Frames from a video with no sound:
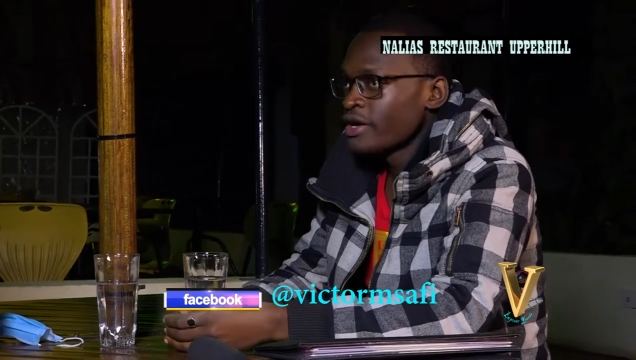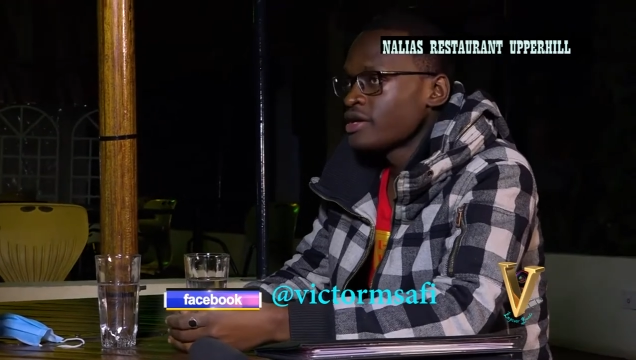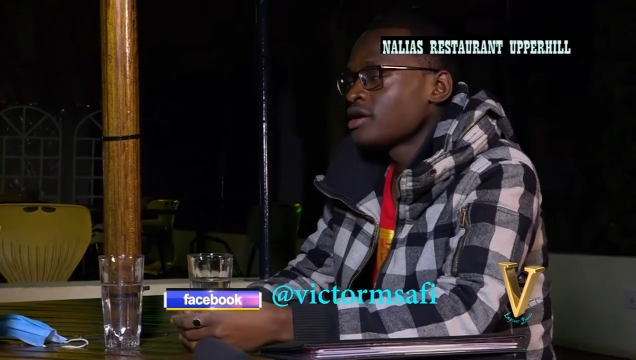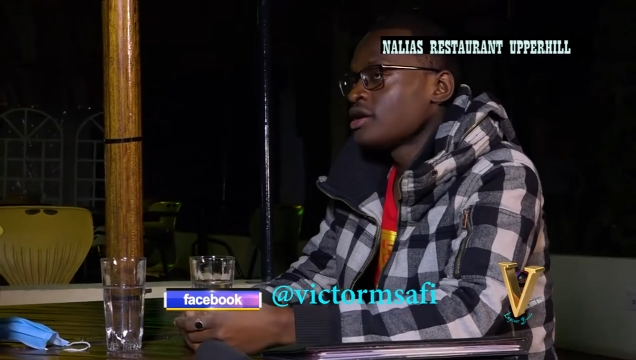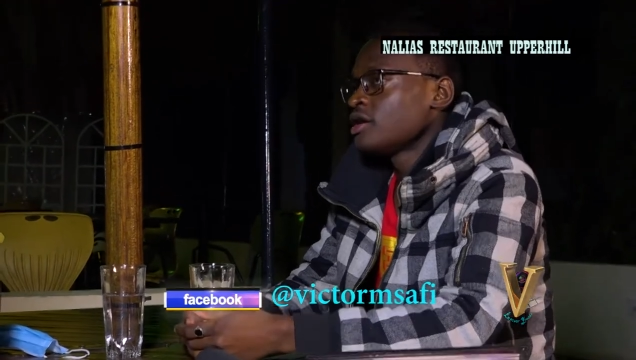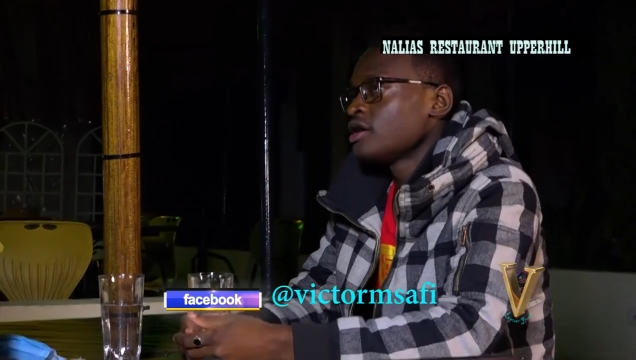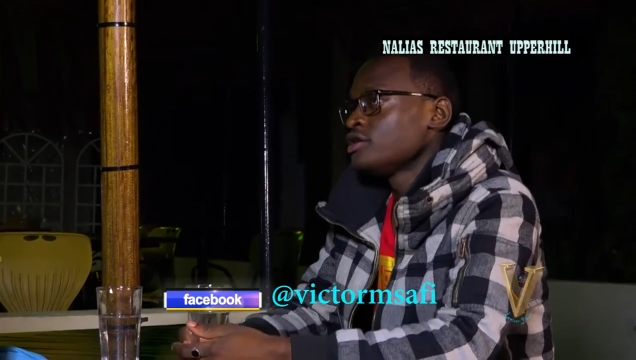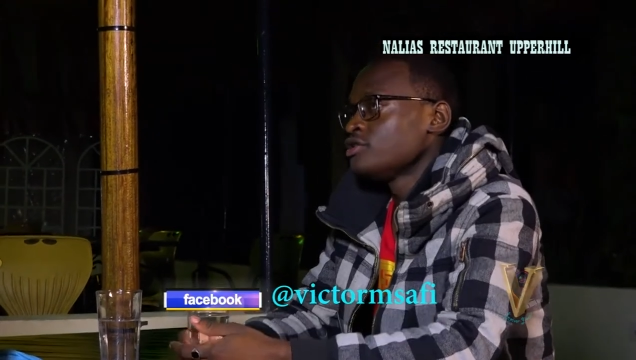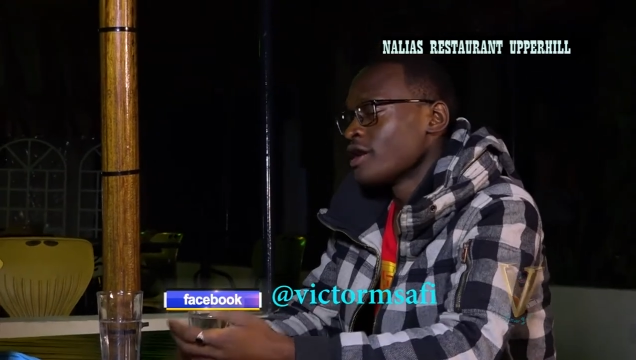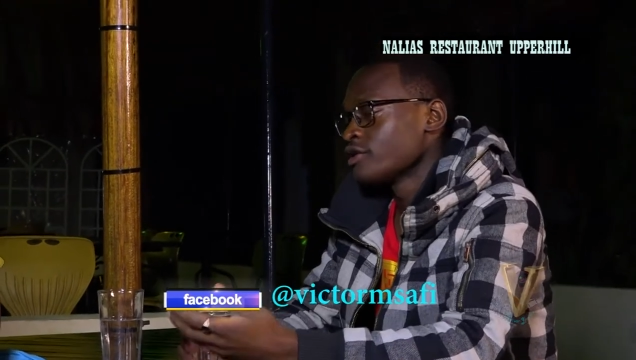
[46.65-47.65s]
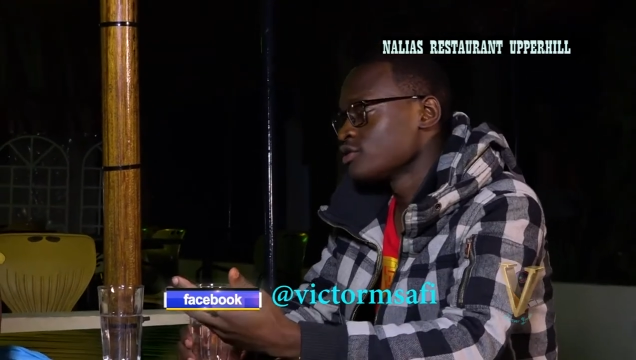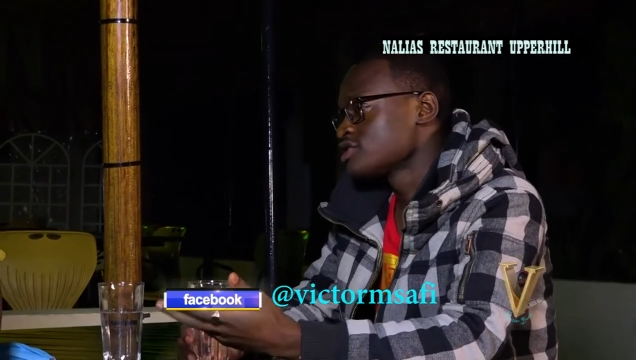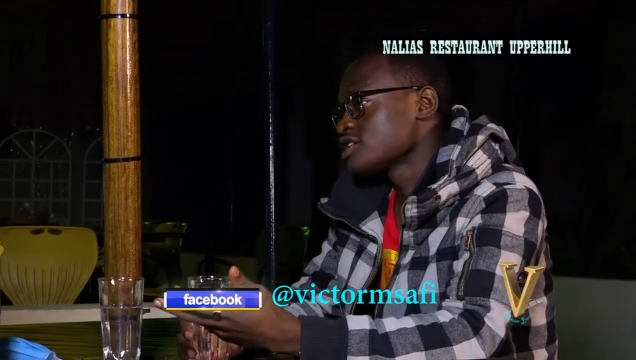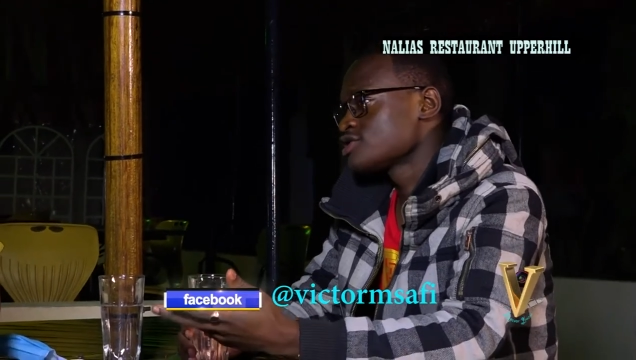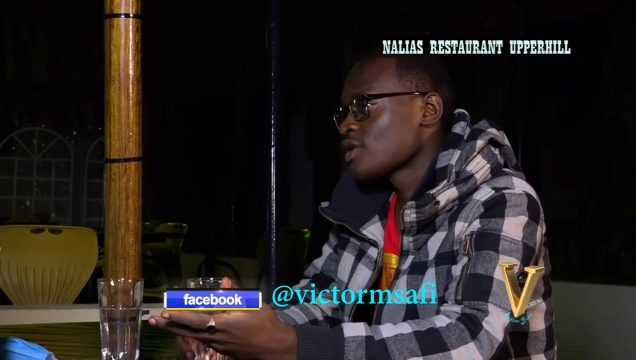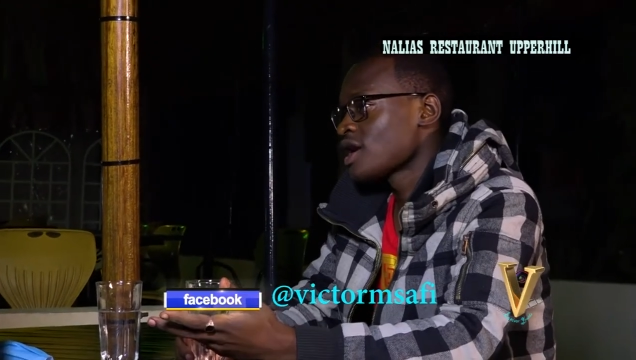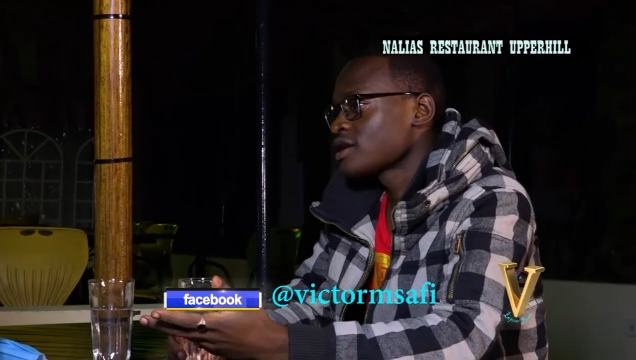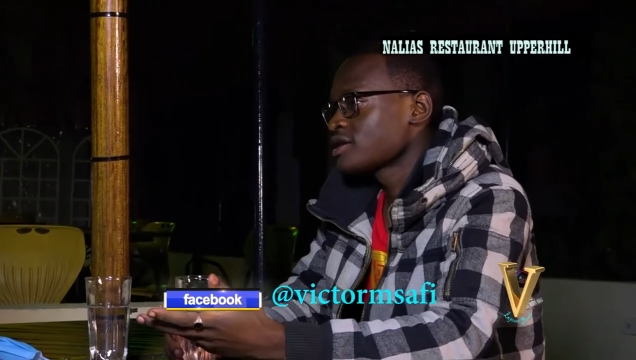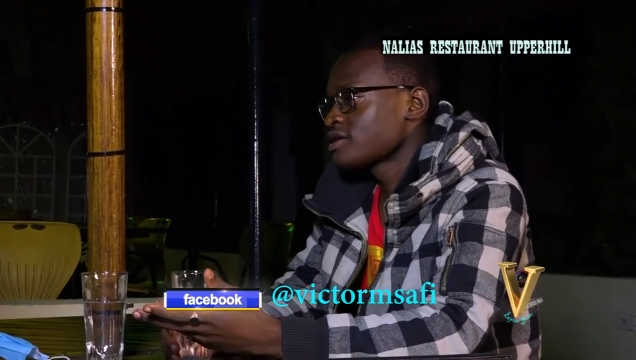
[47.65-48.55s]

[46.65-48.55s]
when you are not at work?